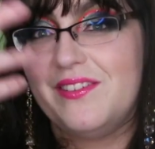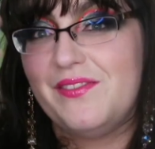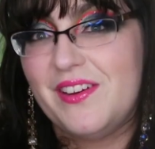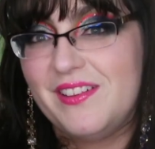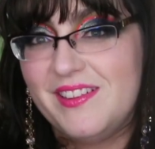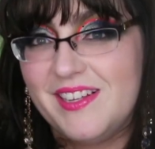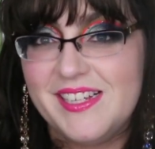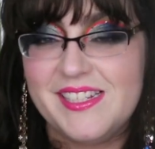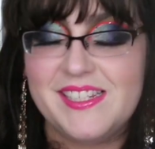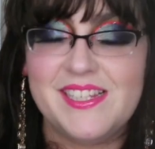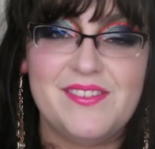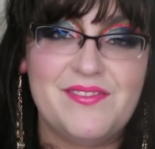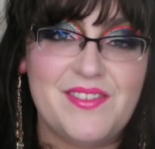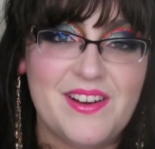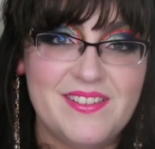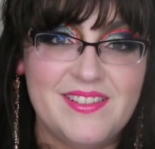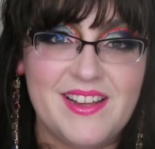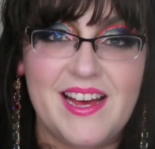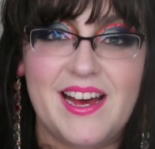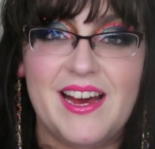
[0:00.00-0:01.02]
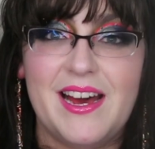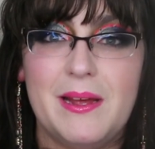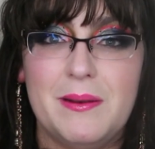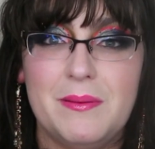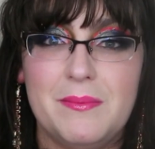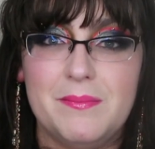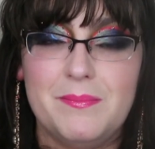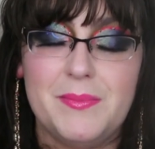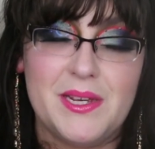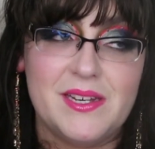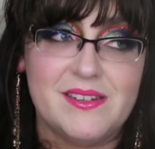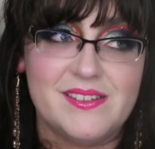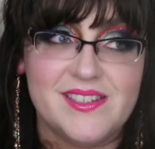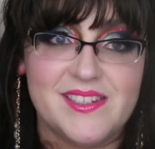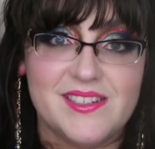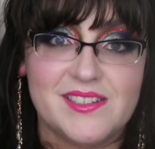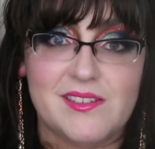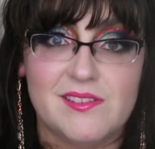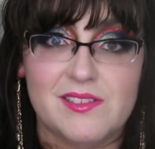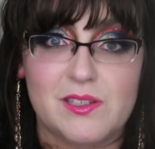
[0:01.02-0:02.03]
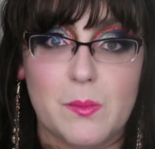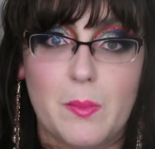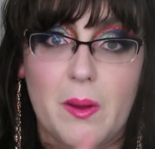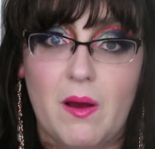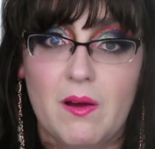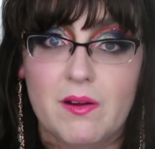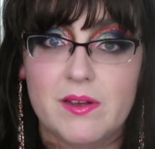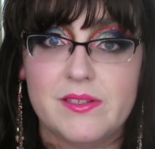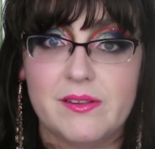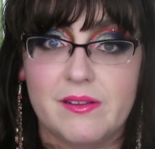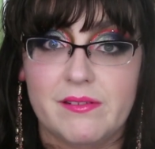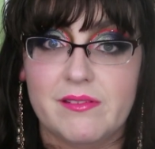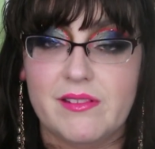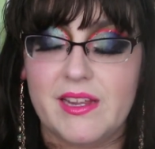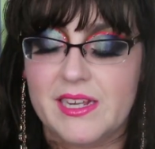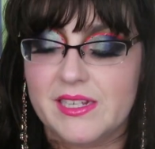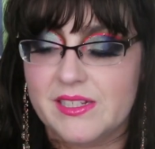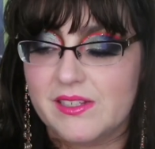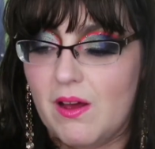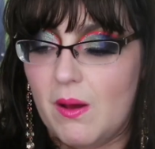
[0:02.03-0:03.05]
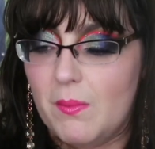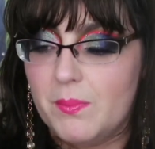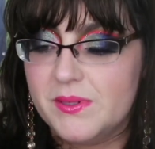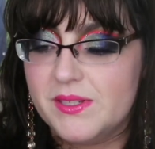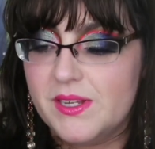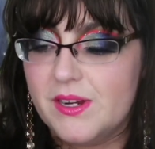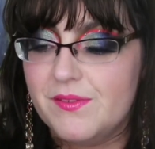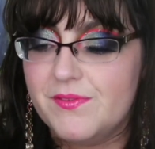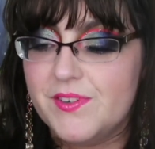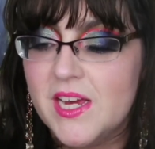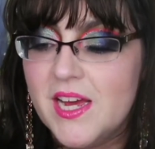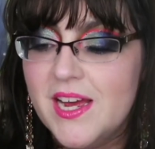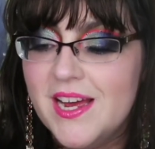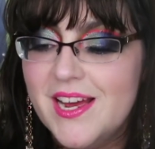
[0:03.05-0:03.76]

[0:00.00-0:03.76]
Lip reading: they found this and they found that, and because there's also bog, so things got preserved.